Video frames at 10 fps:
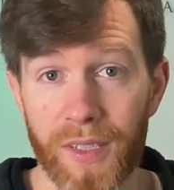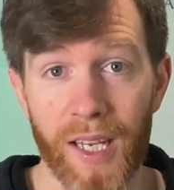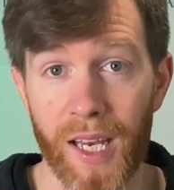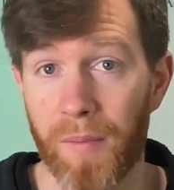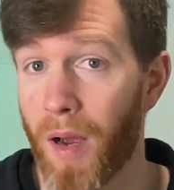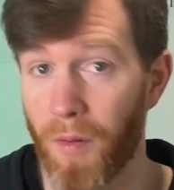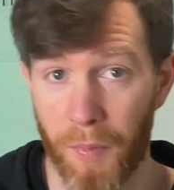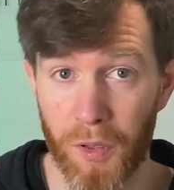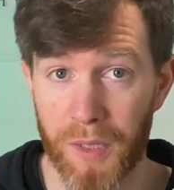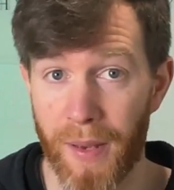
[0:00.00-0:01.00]
getting my
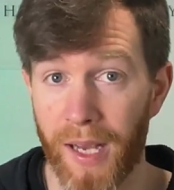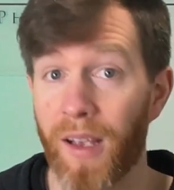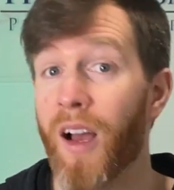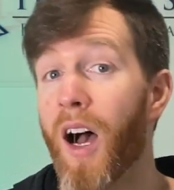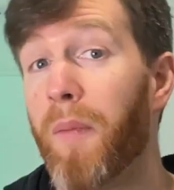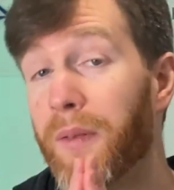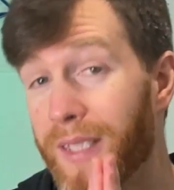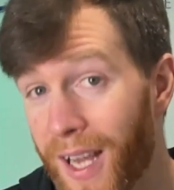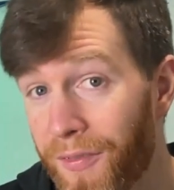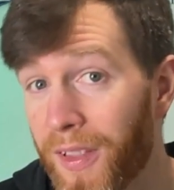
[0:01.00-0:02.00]
reports back, I'm
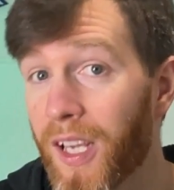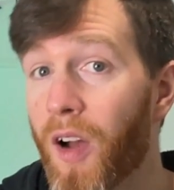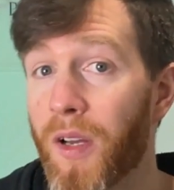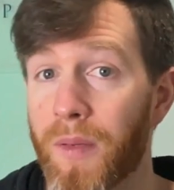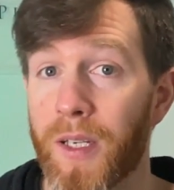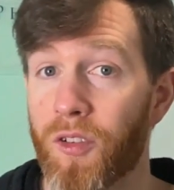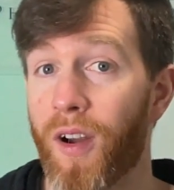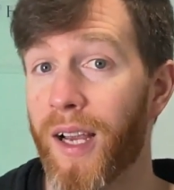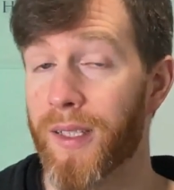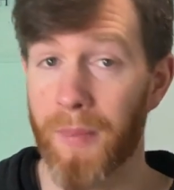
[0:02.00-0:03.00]
definitely going to be
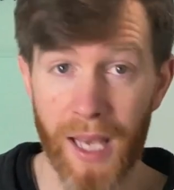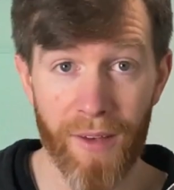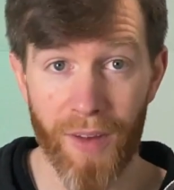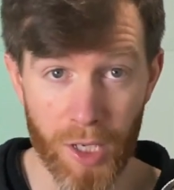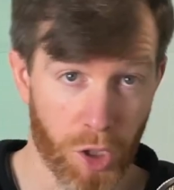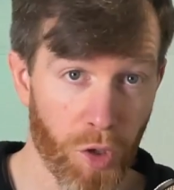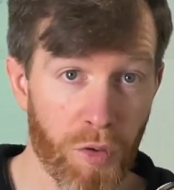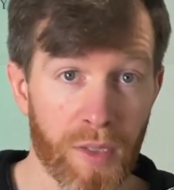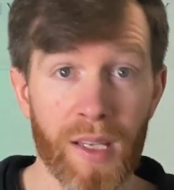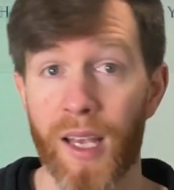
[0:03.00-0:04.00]
trying some caffeine
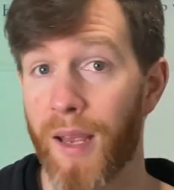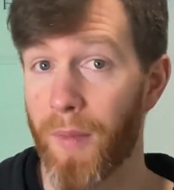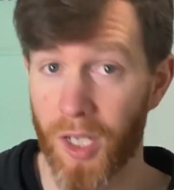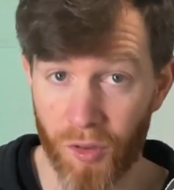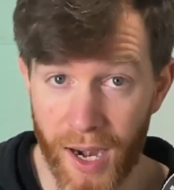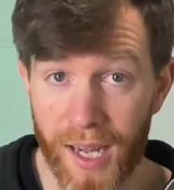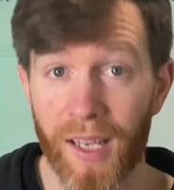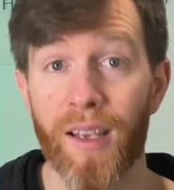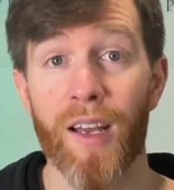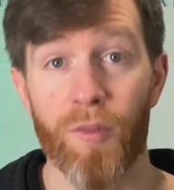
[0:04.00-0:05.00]
chews in my
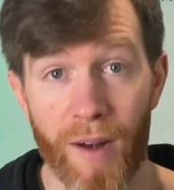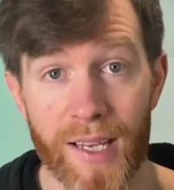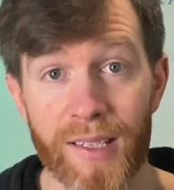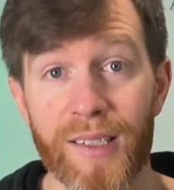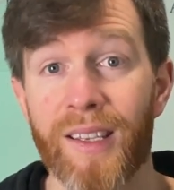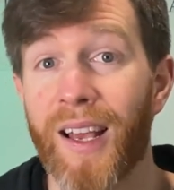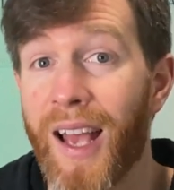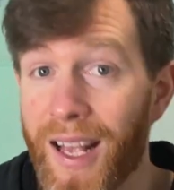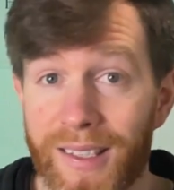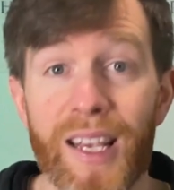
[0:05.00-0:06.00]
training and races
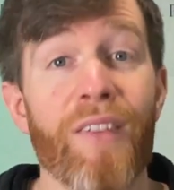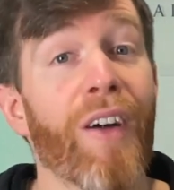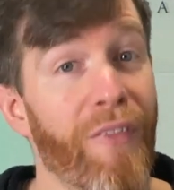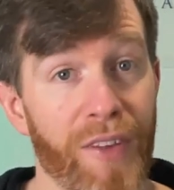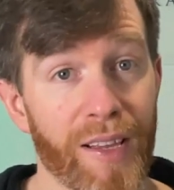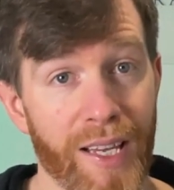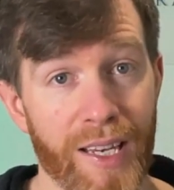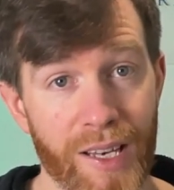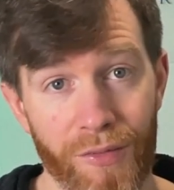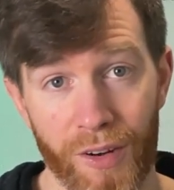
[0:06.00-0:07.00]
and see if I feel any
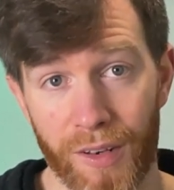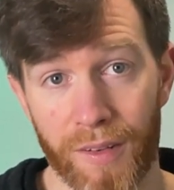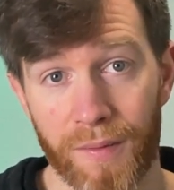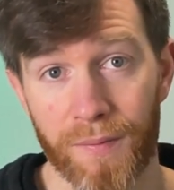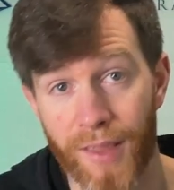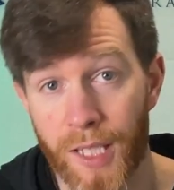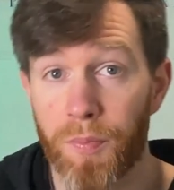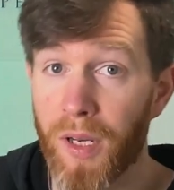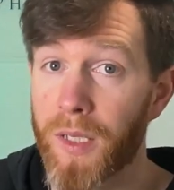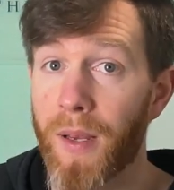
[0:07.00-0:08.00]
different. This
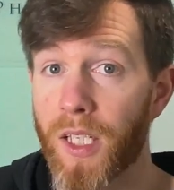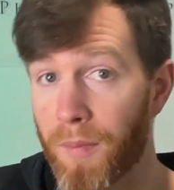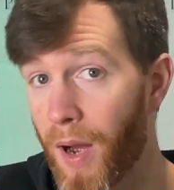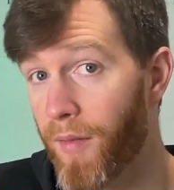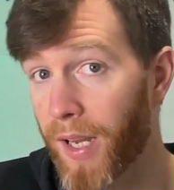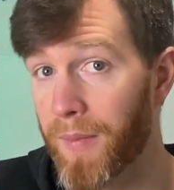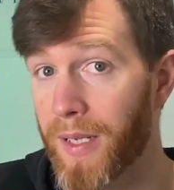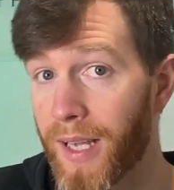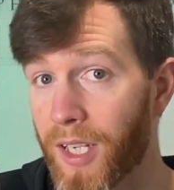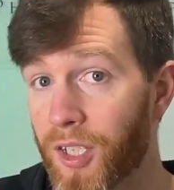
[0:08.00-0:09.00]
brings me to my
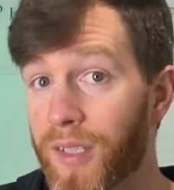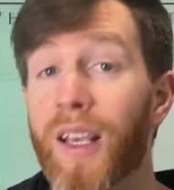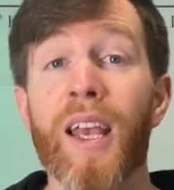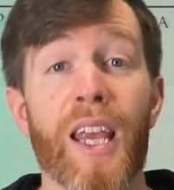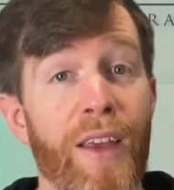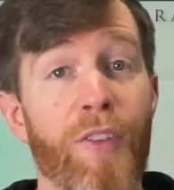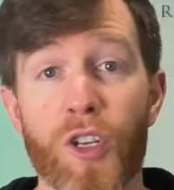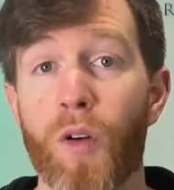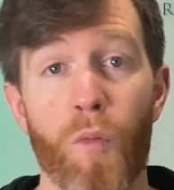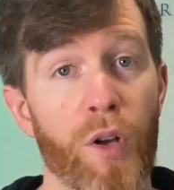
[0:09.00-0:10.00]
recommendations if you
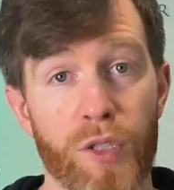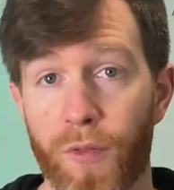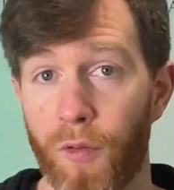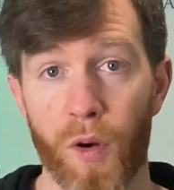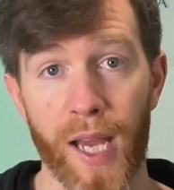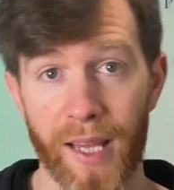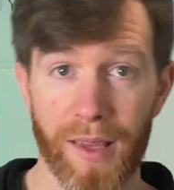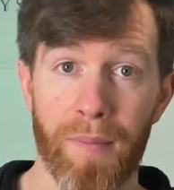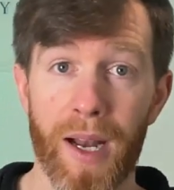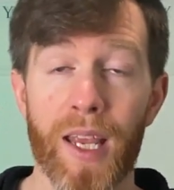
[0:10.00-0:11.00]
don't want to fork out
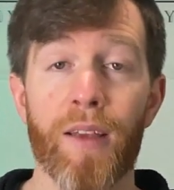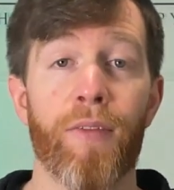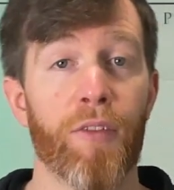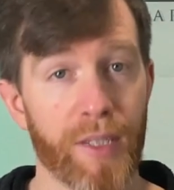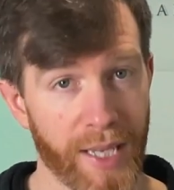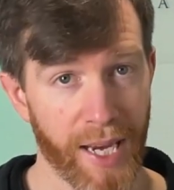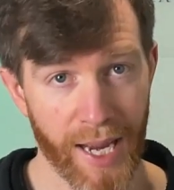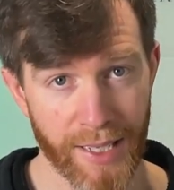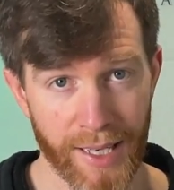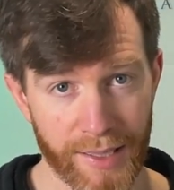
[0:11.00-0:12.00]
the money for a
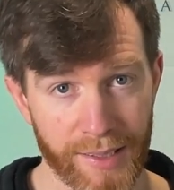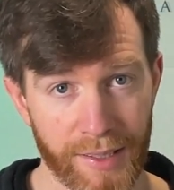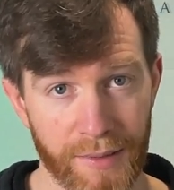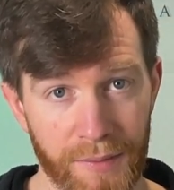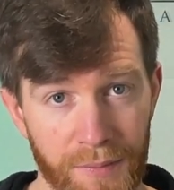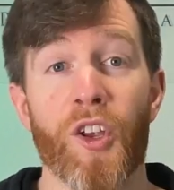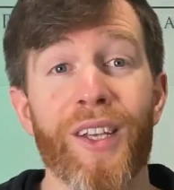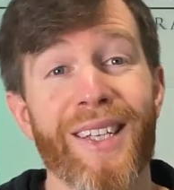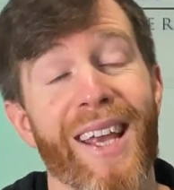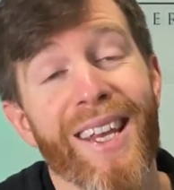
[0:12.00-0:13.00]
DNA test. You
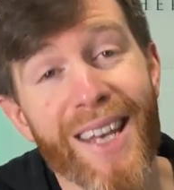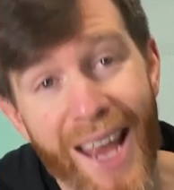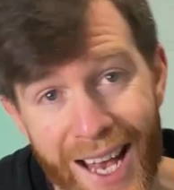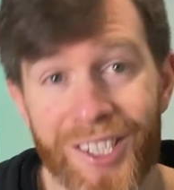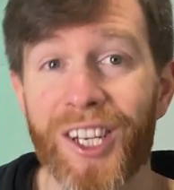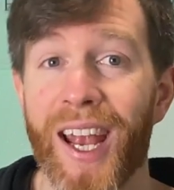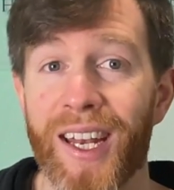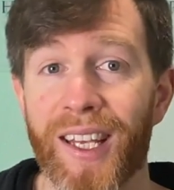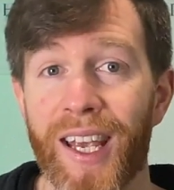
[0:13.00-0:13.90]
can take an educated